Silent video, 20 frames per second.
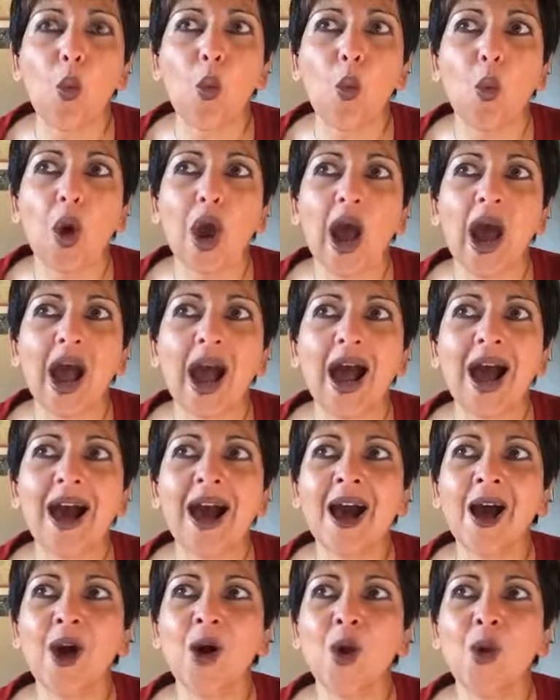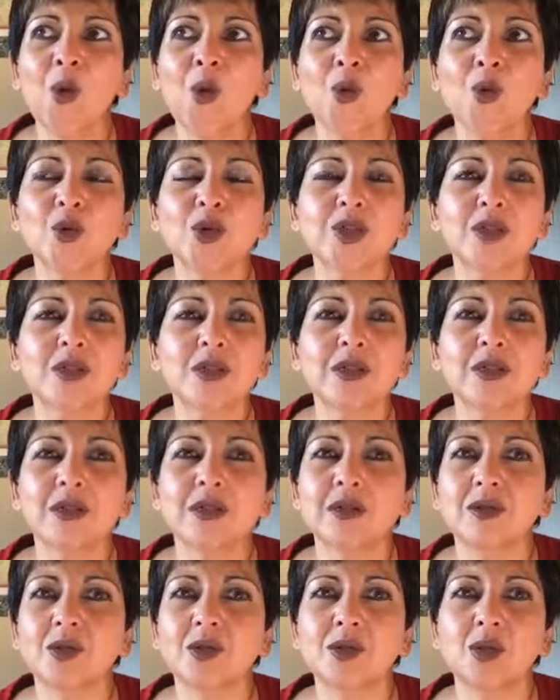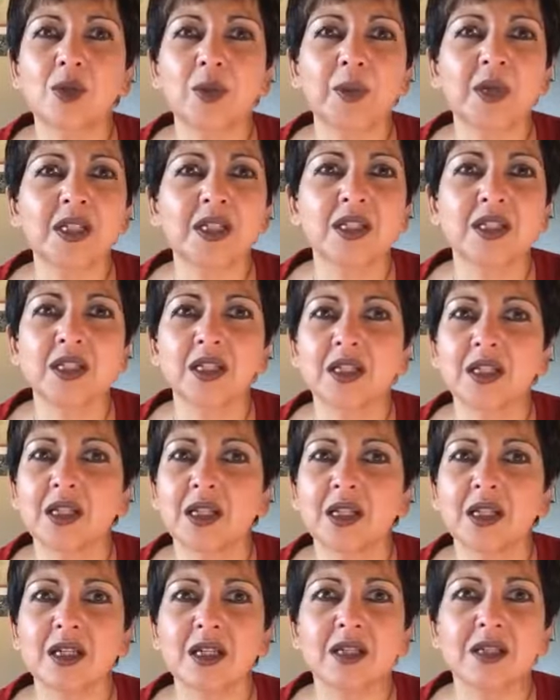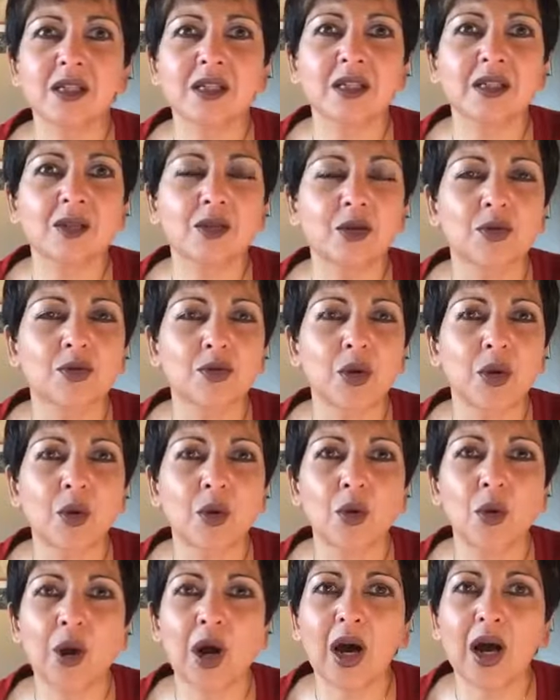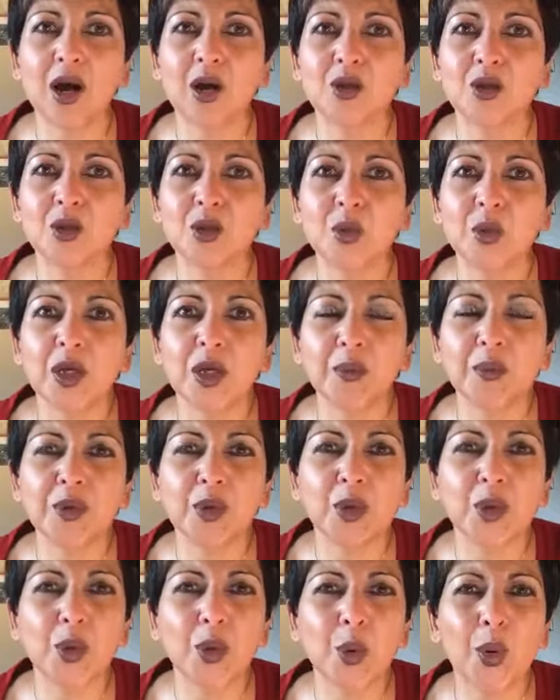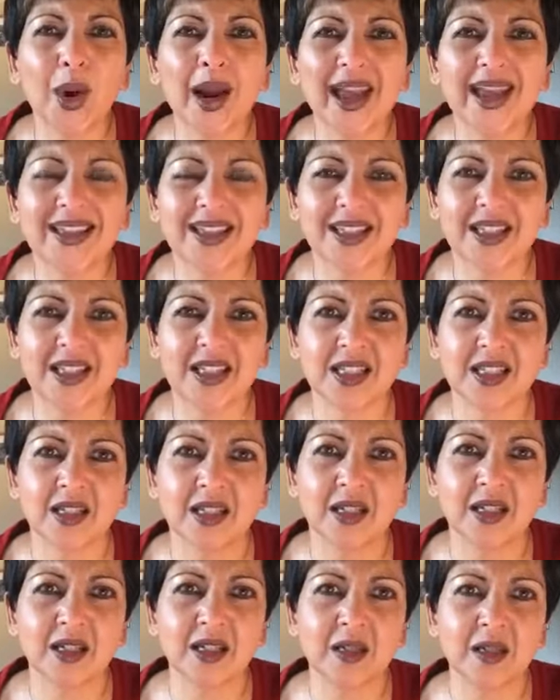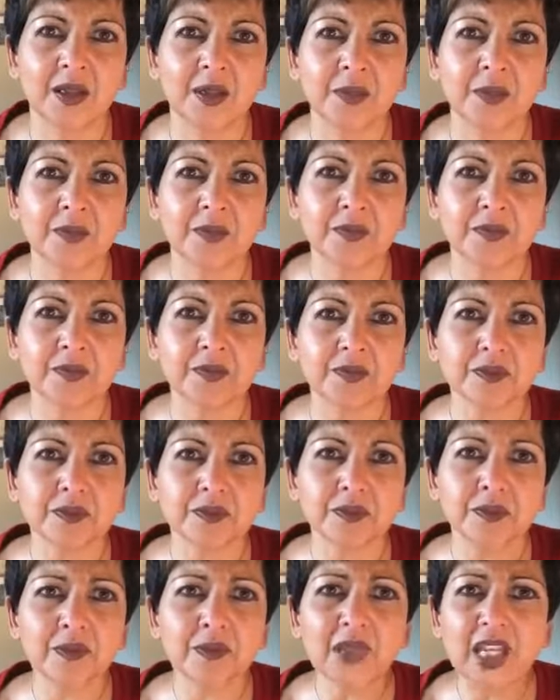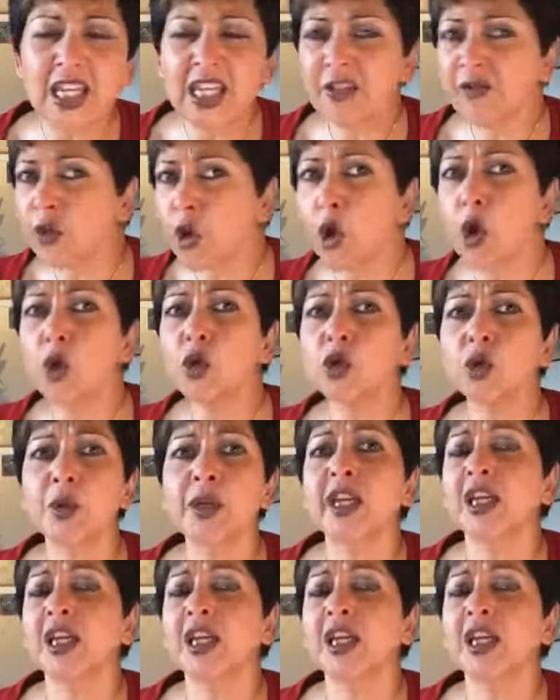how do businesses grow? How do we progress? If you're doing a